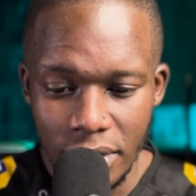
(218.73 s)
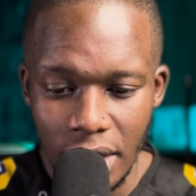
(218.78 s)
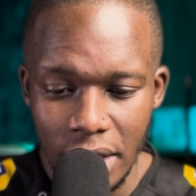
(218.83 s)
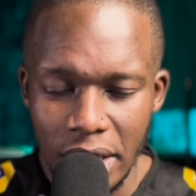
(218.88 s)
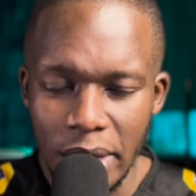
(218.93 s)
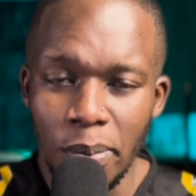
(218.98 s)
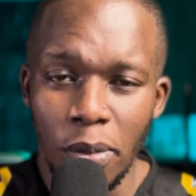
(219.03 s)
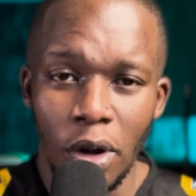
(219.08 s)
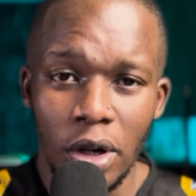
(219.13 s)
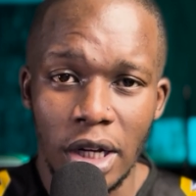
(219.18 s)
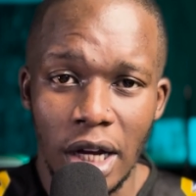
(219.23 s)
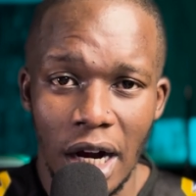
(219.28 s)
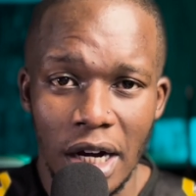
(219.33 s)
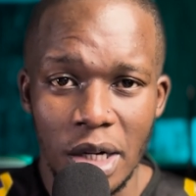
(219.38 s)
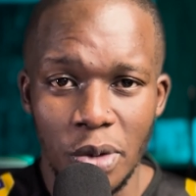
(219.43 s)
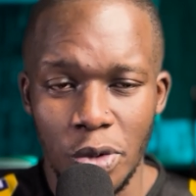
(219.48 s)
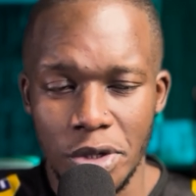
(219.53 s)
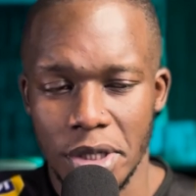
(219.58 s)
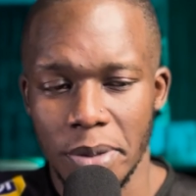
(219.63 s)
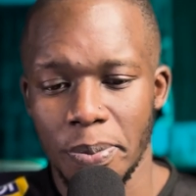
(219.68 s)
The ball
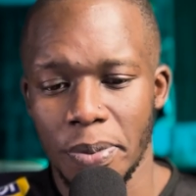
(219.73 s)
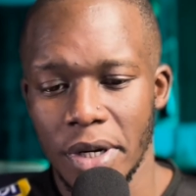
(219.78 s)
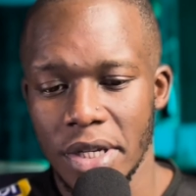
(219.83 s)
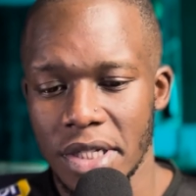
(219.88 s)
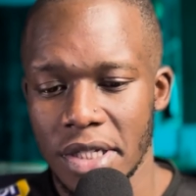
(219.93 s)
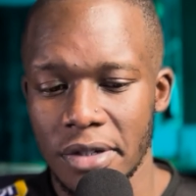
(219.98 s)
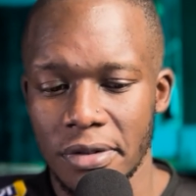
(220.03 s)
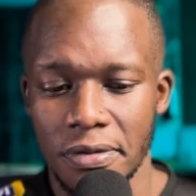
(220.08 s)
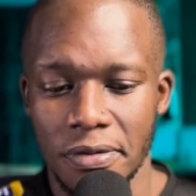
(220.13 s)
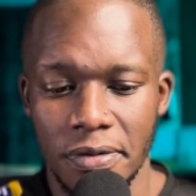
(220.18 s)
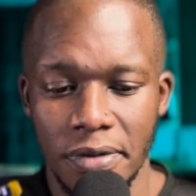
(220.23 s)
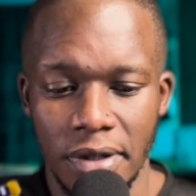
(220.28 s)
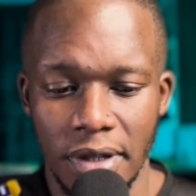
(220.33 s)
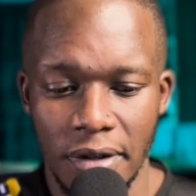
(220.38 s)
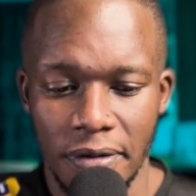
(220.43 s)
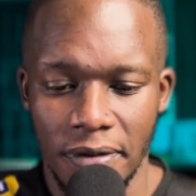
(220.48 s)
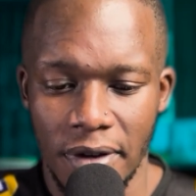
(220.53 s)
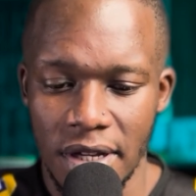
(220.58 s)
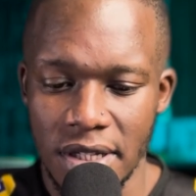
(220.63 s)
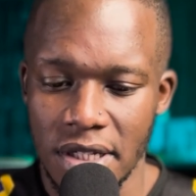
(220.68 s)
carrying was impressive in the
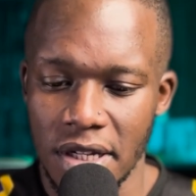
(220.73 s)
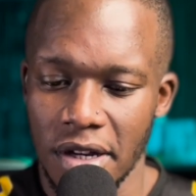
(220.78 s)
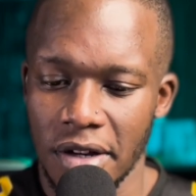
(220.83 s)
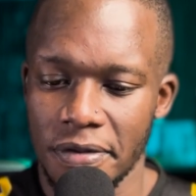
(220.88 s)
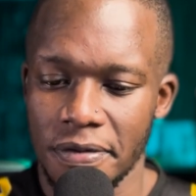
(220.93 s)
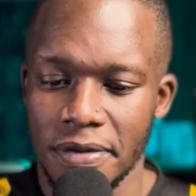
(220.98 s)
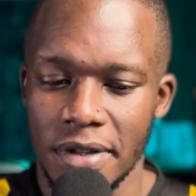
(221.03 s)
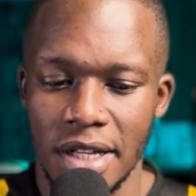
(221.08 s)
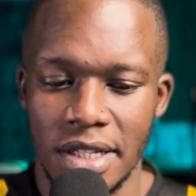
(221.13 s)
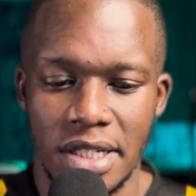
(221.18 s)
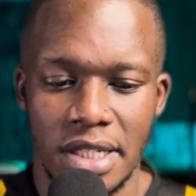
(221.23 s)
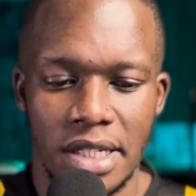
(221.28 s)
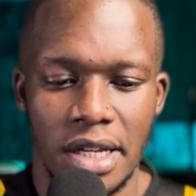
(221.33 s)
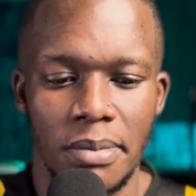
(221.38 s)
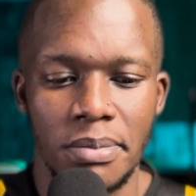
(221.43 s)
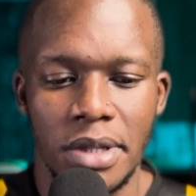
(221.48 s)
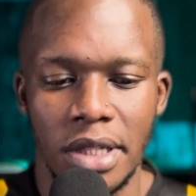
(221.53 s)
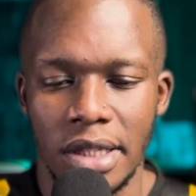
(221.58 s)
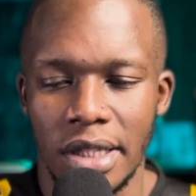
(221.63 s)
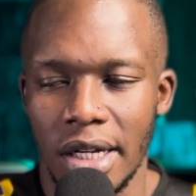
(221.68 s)
first half. That's
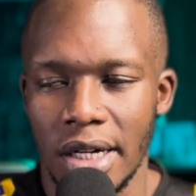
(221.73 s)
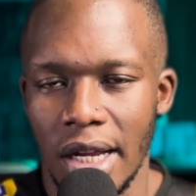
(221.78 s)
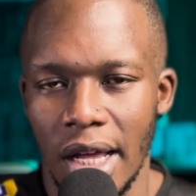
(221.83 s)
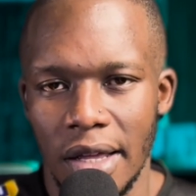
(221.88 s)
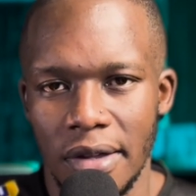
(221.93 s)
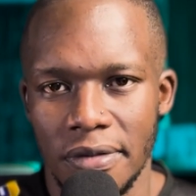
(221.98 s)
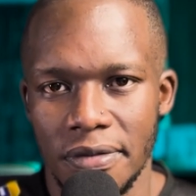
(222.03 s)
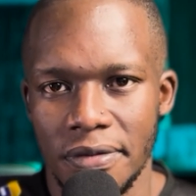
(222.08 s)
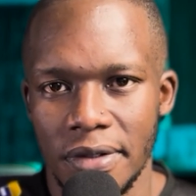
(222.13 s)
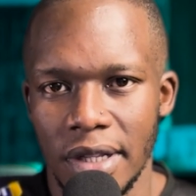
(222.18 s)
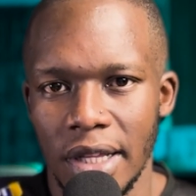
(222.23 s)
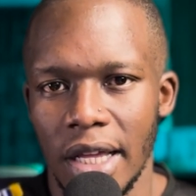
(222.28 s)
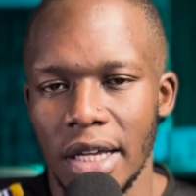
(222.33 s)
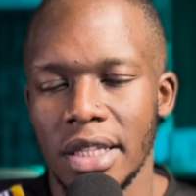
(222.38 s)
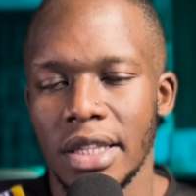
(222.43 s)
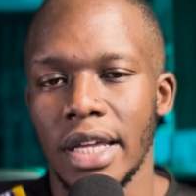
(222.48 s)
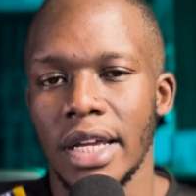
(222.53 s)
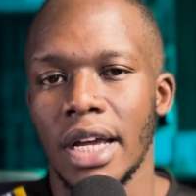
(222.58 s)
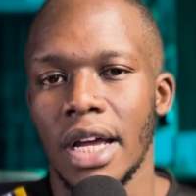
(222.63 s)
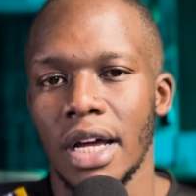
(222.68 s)
something that I feel like
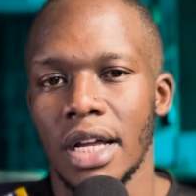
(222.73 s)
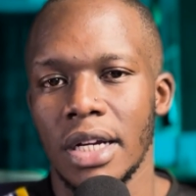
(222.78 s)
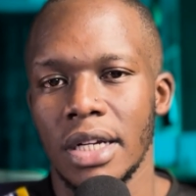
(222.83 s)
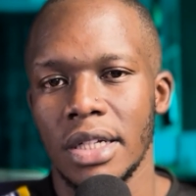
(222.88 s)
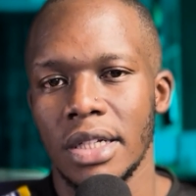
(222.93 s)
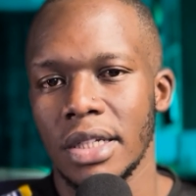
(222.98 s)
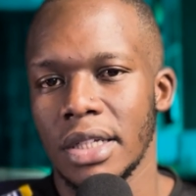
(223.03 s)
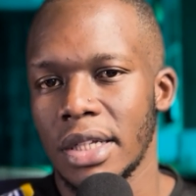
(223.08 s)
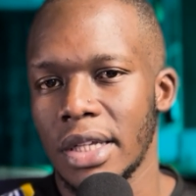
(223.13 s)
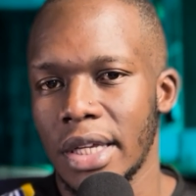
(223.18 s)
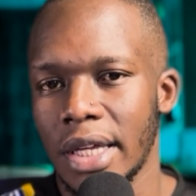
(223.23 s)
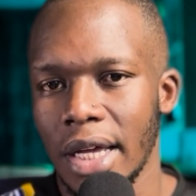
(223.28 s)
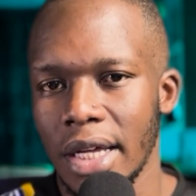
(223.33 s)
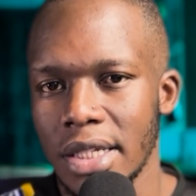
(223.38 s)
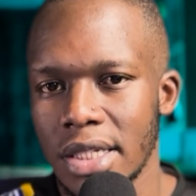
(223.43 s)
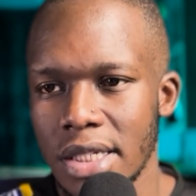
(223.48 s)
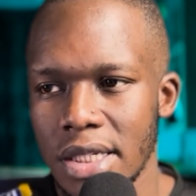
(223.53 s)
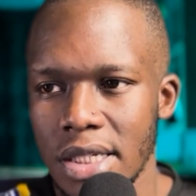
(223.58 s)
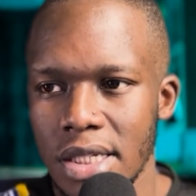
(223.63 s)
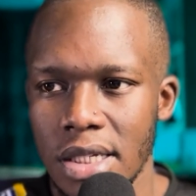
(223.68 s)
they can
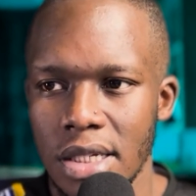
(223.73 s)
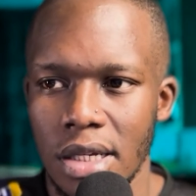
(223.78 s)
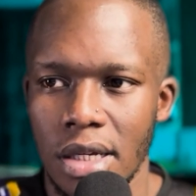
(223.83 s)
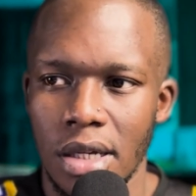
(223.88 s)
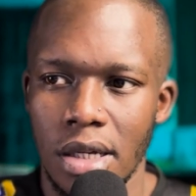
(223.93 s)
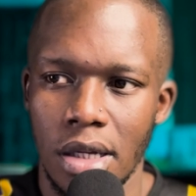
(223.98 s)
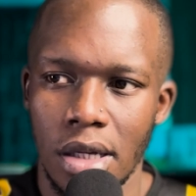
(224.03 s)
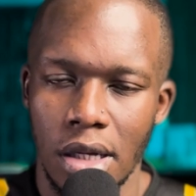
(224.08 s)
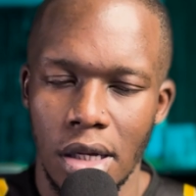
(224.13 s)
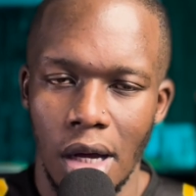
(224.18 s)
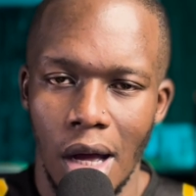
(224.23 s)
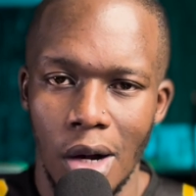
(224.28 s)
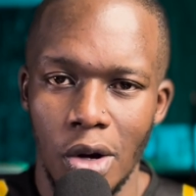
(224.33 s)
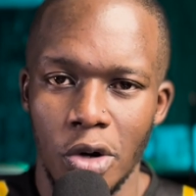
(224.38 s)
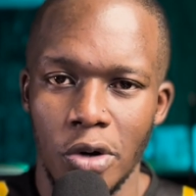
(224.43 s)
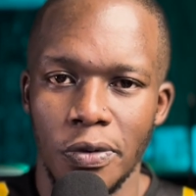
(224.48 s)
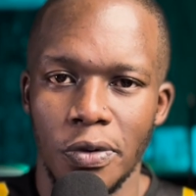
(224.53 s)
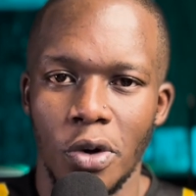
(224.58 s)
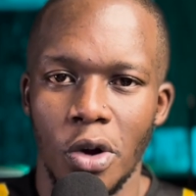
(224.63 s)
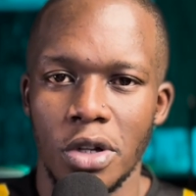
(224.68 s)
get a lot
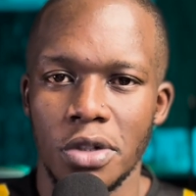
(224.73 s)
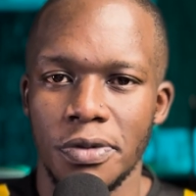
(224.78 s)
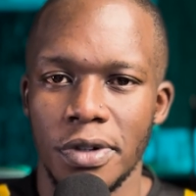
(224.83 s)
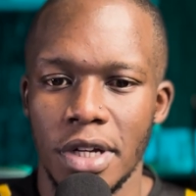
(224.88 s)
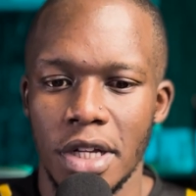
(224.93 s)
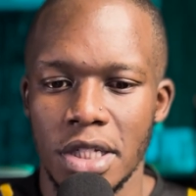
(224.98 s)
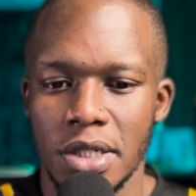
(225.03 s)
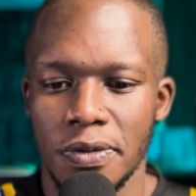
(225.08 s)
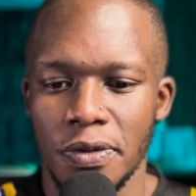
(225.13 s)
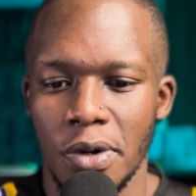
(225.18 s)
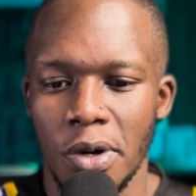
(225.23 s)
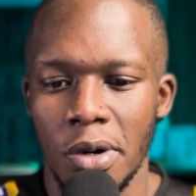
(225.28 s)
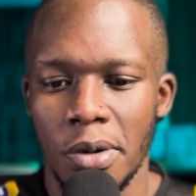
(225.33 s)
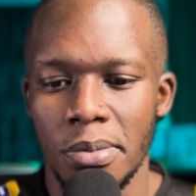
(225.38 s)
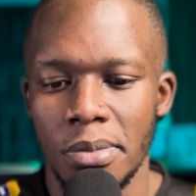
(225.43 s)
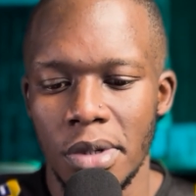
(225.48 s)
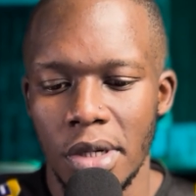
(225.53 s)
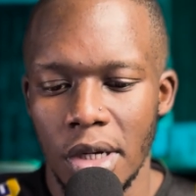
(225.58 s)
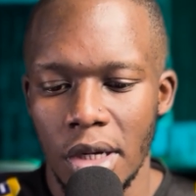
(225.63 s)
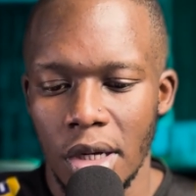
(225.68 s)
of confidence from.